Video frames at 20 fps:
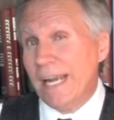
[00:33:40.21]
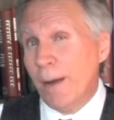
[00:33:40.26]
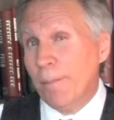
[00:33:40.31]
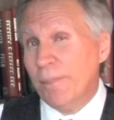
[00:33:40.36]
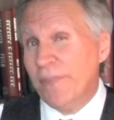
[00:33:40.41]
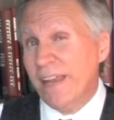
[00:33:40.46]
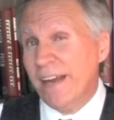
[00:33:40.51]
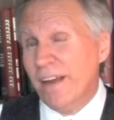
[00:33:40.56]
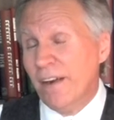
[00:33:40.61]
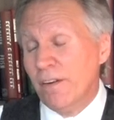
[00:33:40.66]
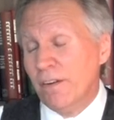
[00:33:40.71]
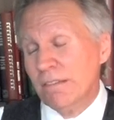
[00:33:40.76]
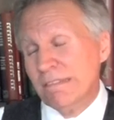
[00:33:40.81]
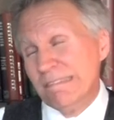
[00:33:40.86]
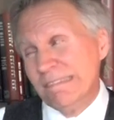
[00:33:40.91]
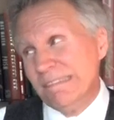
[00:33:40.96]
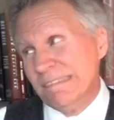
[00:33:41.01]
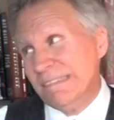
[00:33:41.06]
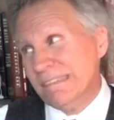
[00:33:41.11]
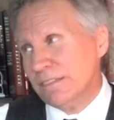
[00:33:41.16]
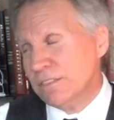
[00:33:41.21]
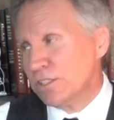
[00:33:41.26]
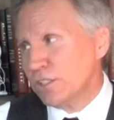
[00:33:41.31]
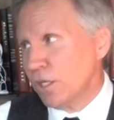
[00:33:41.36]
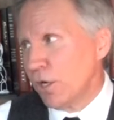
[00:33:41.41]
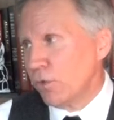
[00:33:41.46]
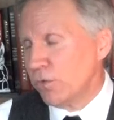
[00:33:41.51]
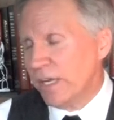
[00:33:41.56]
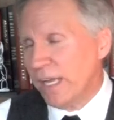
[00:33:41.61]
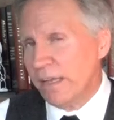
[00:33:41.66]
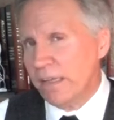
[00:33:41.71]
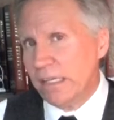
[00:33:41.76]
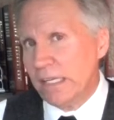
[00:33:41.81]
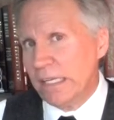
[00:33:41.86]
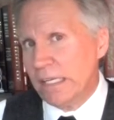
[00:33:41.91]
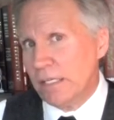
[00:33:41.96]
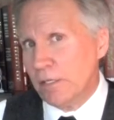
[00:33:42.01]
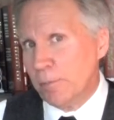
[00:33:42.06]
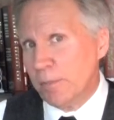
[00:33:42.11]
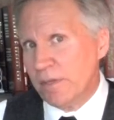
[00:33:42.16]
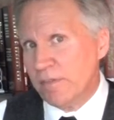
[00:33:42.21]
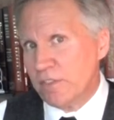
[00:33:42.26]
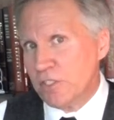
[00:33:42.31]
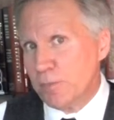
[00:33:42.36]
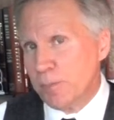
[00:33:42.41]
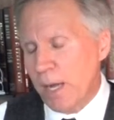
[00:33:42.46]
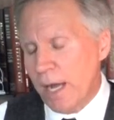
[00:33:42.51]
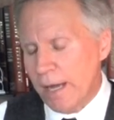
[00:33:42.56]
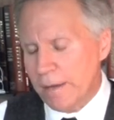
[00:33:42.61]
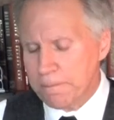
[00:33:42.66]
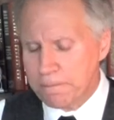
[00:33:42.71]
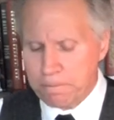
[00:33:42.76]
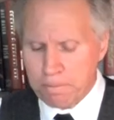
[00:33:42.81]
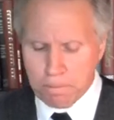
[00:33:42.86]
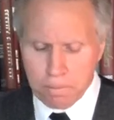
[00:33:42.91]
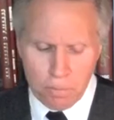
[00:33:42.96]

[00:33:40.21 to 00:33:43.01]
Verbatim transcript: up there. So now you get a little bit of a spot.